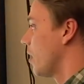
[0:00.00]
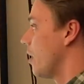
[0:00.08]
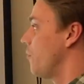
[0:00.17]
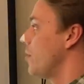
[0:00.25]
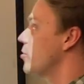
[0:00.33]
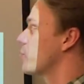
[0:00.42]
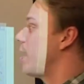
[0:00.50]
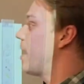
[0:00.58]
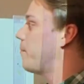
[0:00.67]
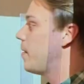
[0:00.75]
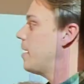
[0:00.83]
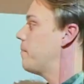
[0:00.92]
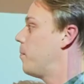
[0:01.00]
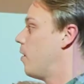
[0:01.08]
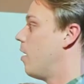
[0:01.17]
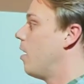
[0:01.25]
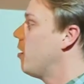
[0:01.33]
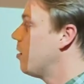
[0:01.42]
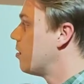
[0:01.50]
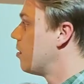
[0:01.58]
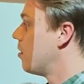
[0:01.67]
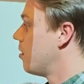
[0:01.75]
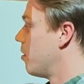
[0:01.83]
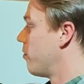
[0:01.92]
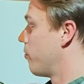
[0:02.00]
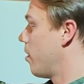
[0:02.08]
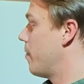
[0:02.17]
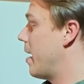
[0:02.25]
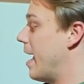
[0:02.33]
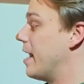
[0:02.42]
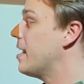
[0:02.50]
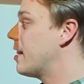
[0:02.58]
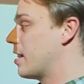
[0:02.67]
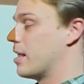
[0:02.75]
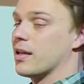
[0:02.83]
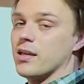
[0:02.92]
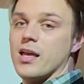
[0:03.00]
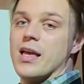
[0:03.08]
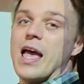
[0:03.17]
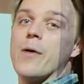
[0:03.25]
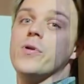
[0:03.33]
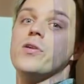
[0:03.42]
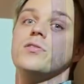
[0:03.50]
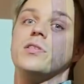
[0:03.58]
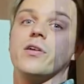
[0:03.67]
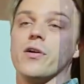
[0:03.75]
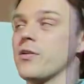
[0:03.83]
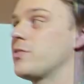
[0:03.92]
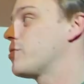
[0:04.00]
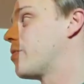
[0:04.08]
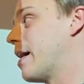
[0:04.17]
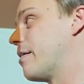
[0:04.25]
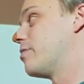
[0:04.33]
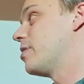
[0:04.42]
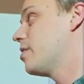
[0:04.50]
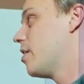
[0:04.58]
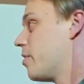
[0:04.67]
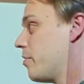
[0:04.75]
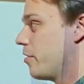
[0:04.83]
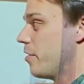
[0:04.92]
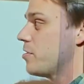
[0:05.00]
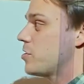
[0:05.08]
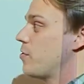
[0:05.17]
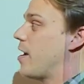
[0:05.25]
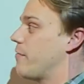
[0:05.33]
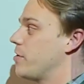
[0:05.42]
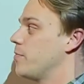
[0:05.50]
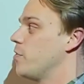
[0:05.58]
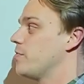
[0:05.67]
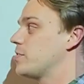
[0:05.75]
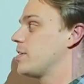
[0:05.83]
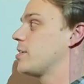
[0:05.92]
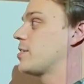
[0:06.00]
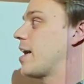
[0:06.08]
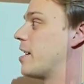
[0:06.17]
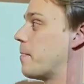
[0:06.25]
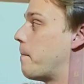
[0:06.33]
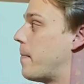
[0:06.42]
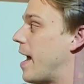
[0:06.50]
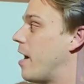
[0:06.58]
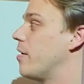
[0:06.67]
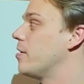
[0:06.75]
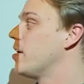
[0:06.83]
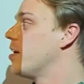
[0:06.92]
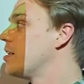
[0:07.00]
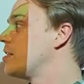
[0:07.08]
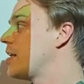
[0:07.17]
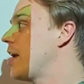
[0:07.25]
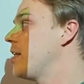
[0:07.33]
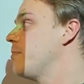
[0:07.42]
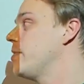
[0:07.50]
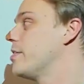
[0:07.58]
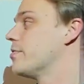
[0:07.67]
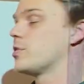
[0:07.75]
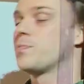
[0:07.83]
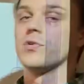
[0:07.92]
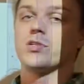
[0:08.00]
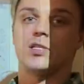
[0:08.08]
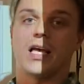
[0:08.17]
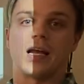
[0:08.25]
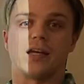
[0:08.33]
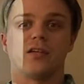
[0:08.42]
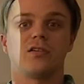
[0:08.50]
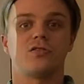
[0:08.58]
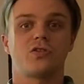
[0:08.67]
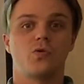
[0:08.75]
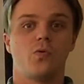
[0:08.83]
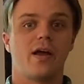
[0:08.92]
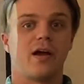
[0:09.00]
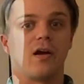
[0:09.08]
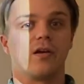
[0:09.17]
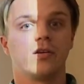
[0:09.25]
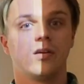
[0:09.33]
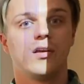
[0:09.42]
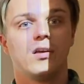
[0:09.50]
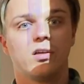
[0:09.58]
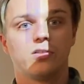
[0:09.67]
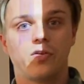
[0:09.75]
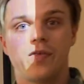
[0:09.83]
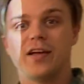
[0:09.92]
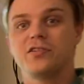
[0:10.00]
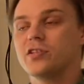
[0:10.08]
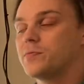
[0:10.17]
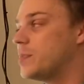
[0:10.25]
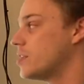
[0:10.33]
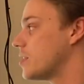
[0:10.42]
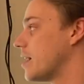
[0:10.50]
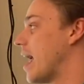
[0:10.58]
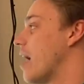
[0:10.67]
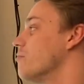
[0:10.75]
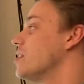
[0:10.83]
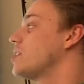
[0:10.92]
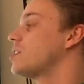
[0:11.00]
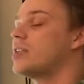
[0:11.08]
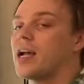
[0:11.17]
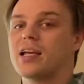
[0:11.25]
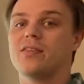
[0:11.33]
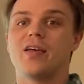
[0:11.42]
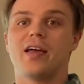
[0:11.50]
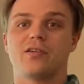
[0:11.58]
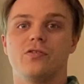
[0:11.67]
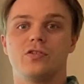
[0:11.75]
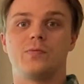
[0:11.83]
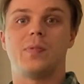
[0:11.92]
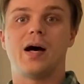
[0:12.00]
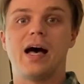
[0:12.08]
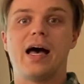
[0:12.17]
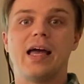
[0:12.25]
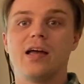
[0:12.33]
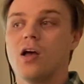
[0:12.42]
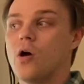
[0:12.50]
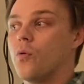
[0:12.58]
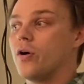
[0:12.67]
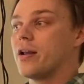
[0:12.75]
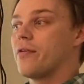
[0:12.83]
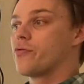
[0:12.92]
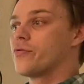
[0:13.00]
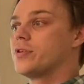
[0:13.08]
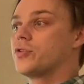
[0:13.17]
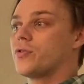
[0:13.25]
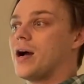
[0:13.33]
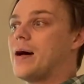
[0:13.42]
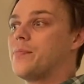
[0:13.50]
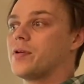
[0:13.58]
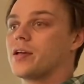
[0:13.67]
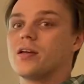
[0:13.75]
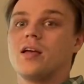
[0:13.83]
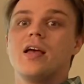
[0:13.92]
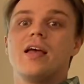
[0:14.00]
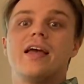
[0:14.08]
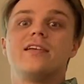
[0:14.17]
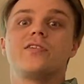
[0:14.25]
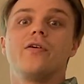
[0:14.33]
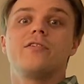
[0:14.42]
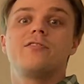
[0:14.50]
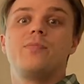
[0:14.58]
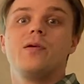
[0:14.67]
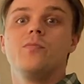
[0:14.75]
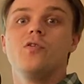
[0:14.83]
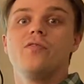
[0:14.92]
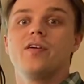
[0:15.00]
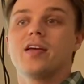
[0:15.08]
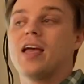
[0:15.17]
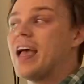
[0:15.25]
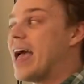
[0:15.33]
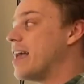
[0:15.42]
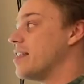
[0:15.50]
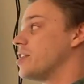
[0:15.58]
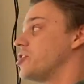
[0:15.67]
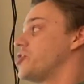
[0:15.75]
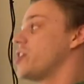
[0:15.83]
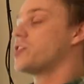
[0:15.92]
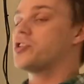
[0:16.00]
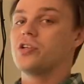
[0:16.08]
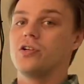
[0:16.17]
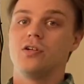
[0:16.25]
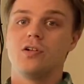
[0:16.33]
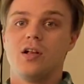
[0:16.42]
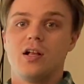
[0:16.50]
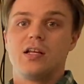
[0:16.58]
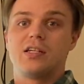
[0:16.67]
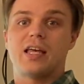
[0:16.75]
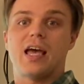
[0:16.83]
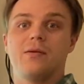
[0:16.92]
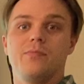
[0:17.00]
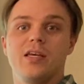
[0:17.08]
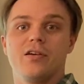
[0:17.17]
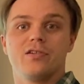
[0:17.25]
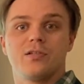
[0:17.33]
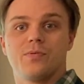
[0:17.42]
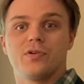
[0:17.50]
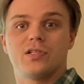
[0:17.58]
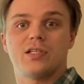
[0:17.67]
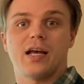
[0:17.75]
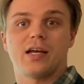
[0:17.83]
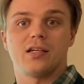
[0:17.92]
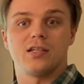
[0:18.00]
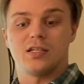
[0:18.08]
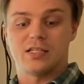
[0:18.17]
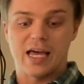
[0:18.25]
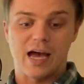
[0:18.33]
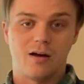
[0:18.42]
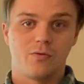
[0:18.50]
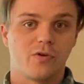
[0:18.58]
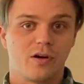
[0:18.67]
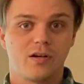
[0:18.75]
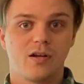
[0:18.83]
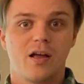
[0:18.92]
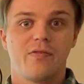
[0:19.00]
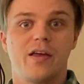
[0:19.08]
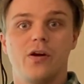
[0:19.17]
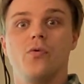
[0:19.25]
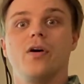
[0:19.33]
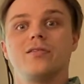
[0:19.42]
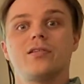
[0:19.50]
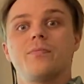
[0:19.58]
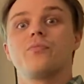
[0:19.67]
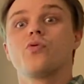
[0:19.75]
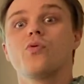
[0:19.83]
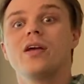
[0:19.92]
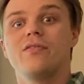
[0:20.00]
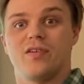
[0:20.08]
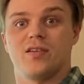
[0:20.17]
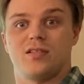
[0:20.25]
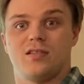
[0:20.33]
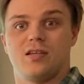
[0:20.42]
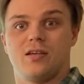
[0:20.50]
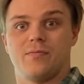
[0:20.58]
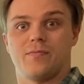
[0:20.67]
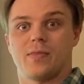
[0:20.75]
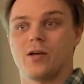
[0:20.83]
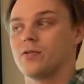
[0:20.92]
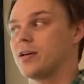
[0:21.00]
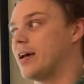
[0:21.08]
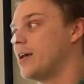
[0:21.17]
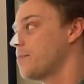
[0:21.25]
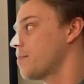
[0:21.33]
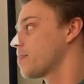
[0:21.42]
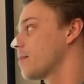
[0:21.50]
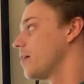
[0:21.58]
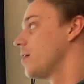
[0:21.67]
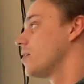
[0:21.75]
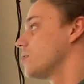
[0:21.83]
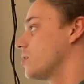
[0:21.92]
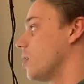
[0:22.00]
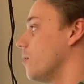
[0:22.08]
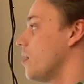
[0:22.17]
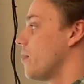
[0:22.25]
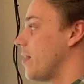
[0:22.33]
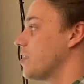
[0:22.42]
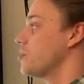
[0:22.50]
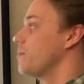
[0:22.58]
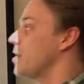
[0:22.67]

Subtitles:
If we drop a ball from anything and we use the Earth's gravity moves things at about 10 meters per second squared. So that just means that every second that goes by, whatever we're dropping is going to be moving an additional 10 meters per second downward than it was previously, okay? So that should